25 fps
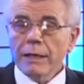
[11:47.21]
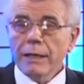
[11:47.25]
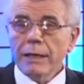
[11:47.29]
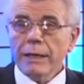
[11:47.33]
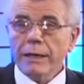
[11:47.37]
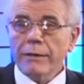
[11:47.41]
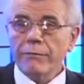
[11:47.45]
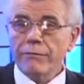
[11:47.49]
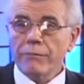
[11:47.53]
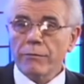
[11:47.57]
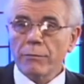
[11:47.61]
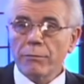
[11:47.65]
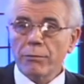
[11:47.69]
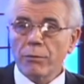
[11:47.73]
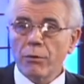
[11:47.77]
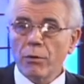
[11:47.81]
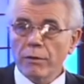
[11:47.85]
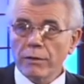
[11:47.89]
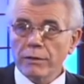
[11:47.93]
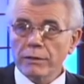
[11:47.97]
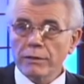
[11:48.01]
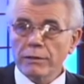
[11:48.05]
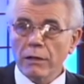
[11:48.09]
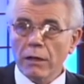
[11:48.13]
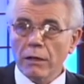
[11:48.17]
If
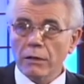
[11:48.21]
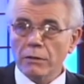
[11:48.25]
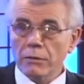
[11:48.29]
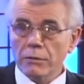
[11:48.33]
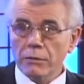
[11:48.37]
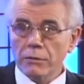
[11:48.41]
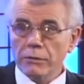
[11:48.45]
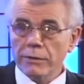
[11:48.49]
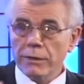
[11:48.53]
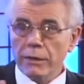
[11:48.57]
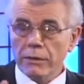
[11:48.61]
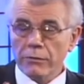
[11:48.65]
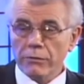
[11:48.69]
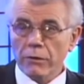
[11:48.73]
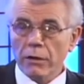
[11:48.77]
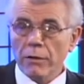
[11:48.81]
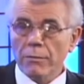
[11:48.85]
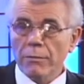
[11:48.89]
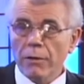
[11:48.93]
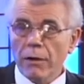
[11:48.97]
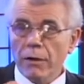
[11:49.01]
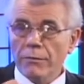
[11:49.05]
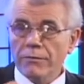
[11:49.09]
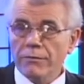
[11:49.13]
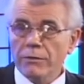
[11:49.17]
rapport is not good, they'll
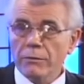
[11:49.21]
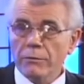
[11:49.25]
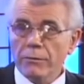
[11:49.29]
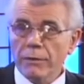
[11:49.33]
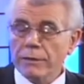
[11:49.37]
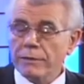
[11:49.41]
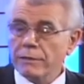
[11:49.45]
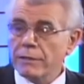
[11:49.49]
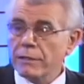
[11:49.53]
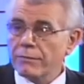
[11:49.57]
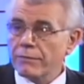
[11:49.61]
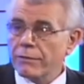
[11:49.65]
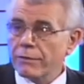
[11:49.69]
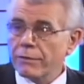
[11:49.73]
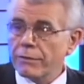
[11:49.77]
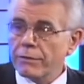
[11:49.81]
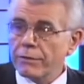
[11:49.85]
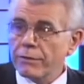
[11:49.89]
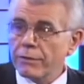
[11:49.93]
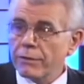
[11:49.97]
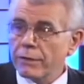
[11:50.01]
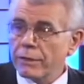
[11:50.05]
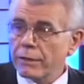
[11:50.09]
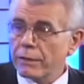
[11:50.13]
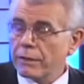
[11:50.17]
drop off to once every
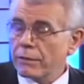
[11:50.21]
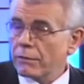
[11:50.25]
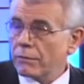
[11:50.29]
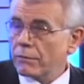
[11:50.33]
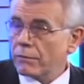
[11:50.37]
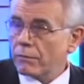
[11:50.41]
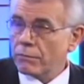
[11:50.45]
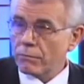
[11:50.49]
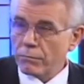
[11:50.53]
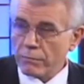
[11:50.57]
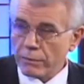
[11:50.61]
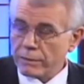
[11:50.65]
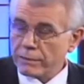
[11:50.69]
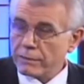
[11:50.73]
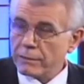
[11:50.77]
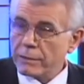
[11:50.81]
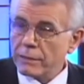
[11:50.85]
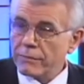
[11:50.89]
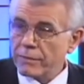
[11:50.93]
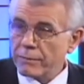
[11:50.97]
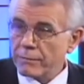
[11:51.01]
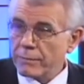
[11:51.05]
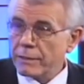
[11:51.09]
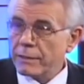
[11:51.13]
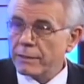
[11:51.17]
30 or once
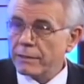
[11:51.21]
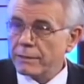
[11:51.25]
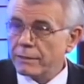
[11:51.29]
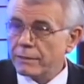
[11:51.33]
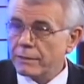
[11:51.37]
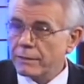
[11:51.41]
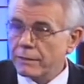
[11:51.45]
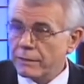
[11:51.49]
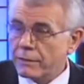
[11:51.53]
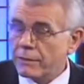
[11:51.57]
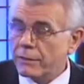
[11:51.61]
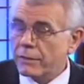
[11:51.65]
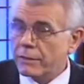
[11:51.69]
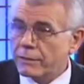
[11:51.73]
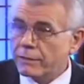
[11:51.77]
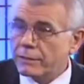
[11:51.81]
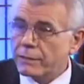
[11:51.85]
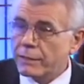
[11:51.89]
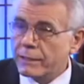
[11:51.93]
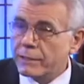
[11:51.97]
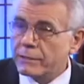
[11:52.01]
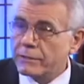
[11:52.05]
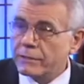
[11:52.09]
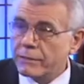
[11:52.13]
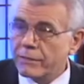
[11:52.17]
every minute, 30
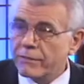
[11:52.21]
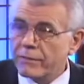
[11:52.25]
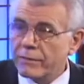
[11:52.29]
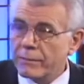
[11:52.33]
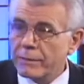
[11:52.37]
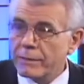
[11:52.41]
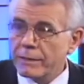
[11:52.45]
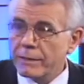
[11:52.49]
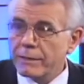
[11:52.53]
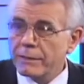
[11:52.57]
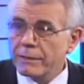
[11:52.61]
seconds every minute.